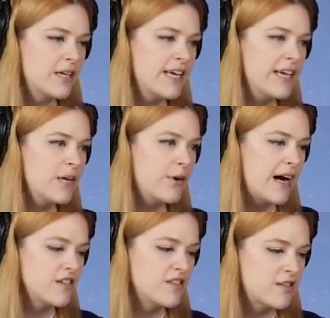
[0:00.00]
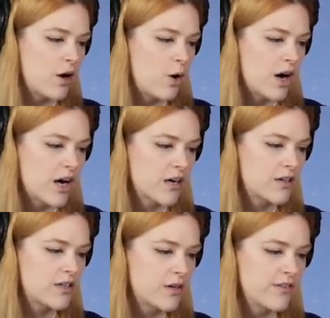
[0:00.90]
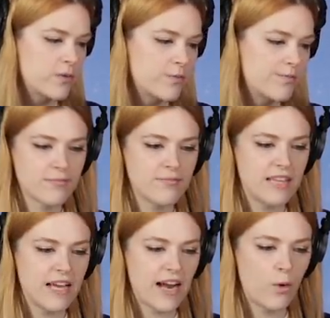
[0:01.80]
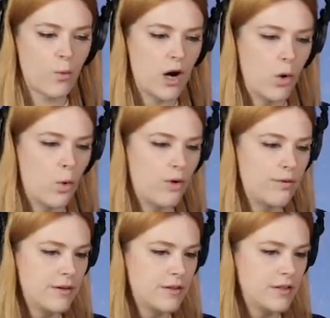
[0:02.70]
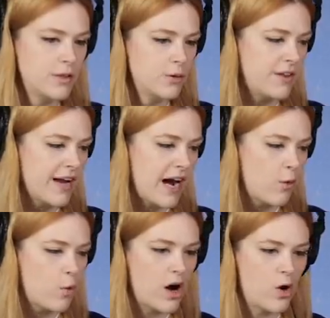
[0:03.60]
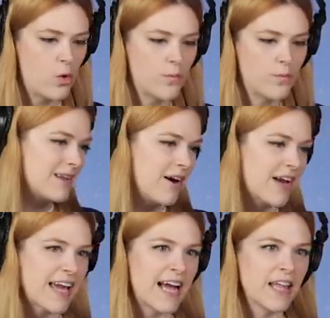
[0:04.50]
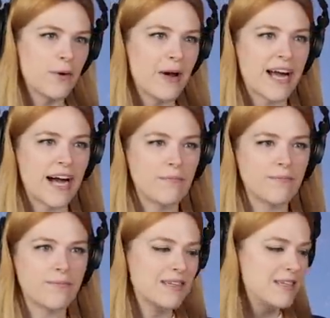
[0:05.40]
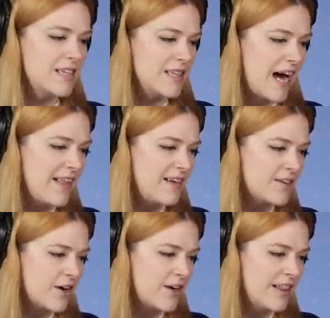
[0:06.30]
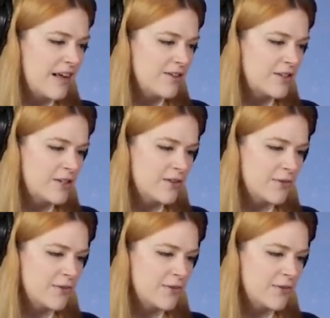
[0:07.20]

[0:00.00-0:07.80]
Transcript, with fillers: kick you out so hard. Don't even think I won't. You think I won't. Okay, Kelly, wake up. Delilah's already level two of